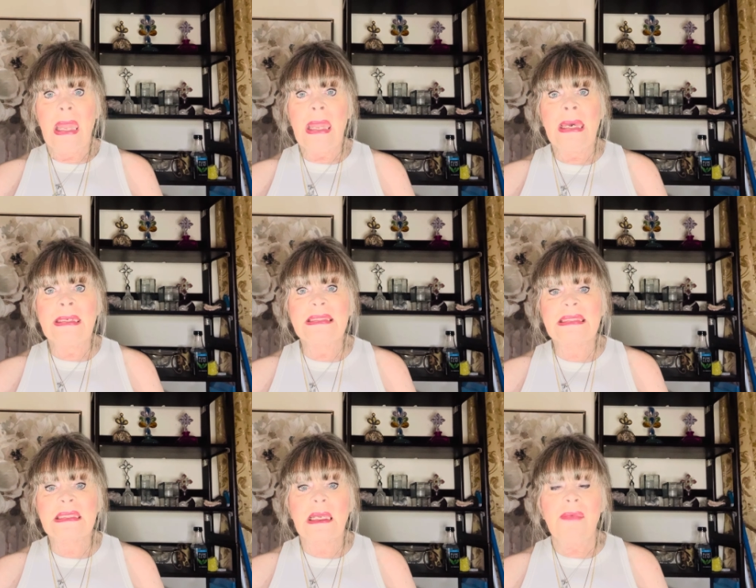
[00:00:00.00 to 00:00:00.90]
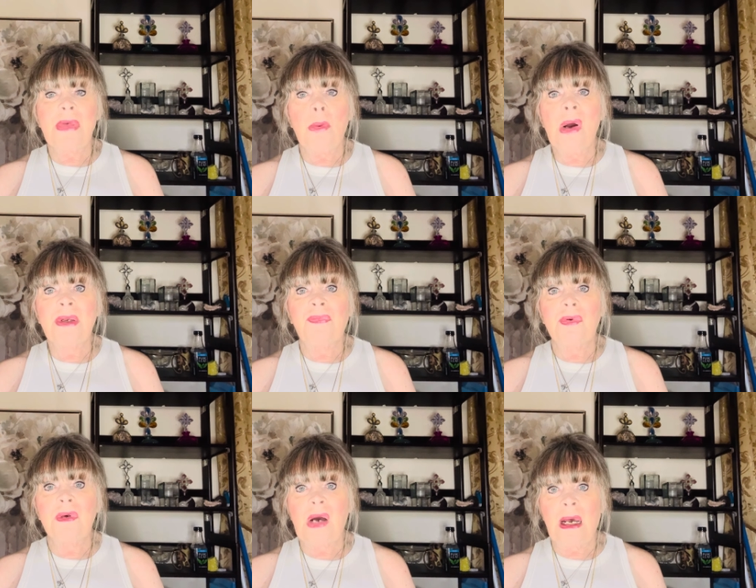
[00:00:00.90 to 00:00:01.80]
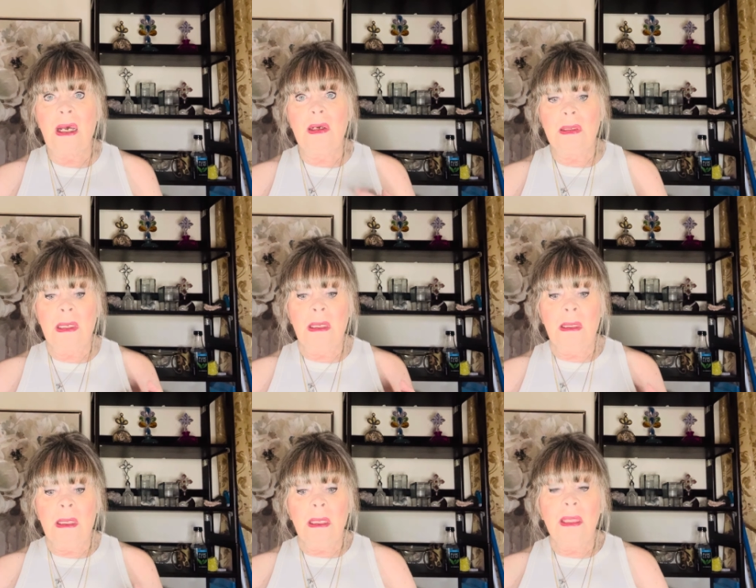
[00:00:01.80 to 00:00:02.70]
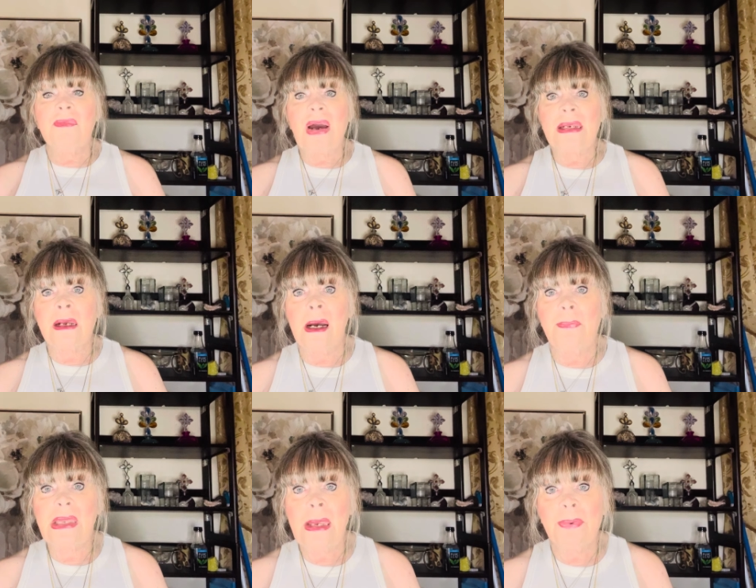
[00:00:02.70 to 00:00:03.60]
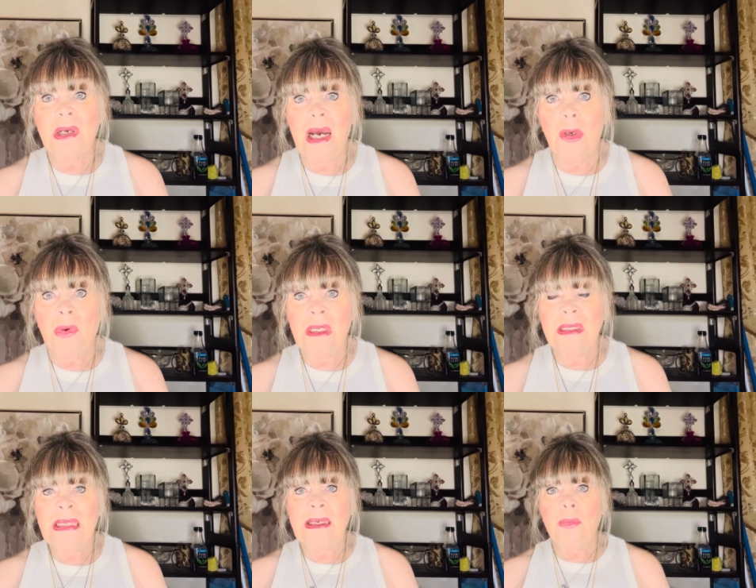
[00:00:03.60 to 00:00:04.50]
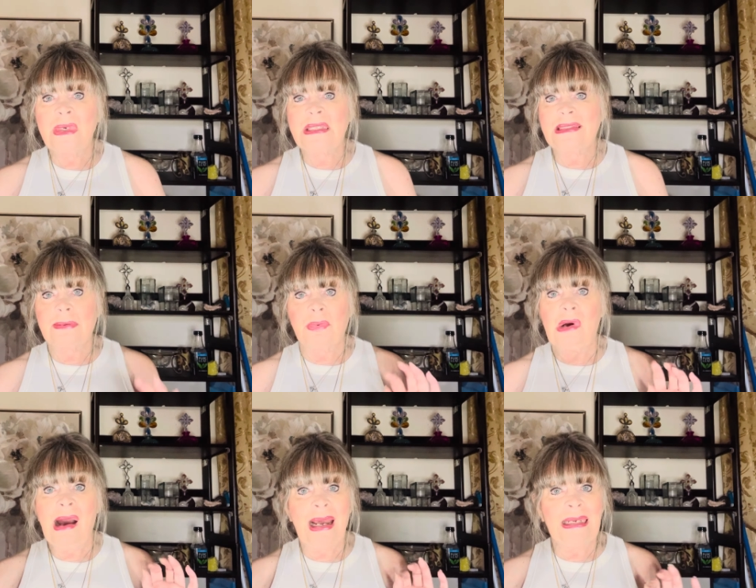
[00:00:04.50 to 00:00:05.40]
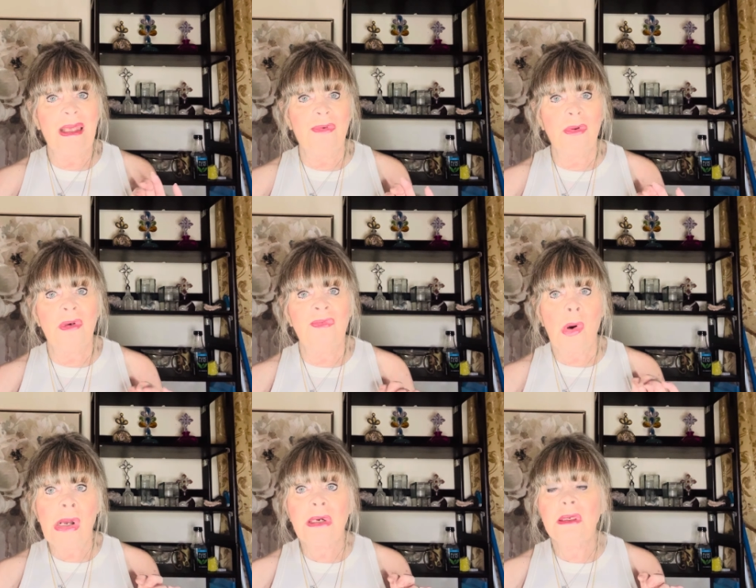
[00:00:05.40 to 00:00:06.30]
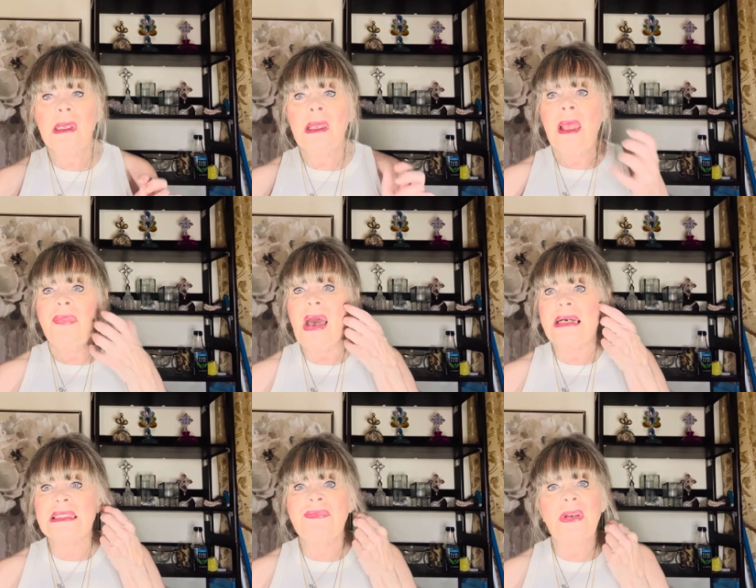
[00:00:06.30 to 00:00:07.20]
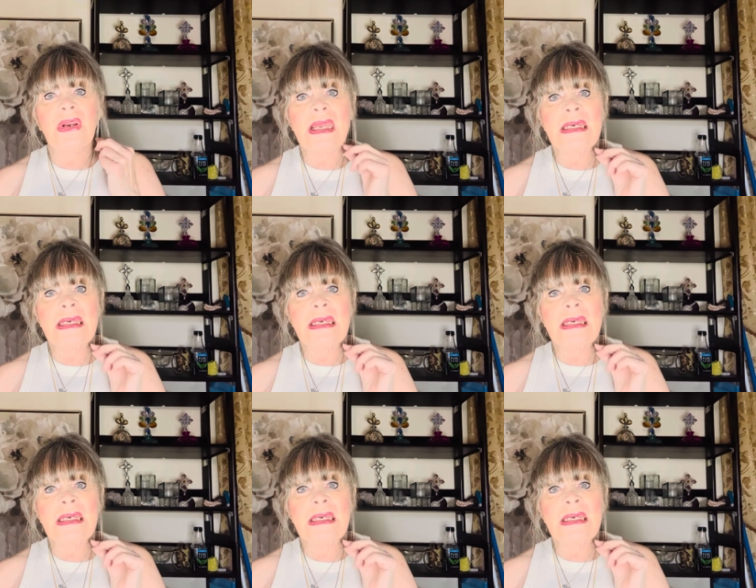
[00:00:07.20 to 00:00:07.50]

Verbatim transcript: And it's got that wonderful, uh, the Vita Kombi Apricot oil in it, which is a real high level of oil that's very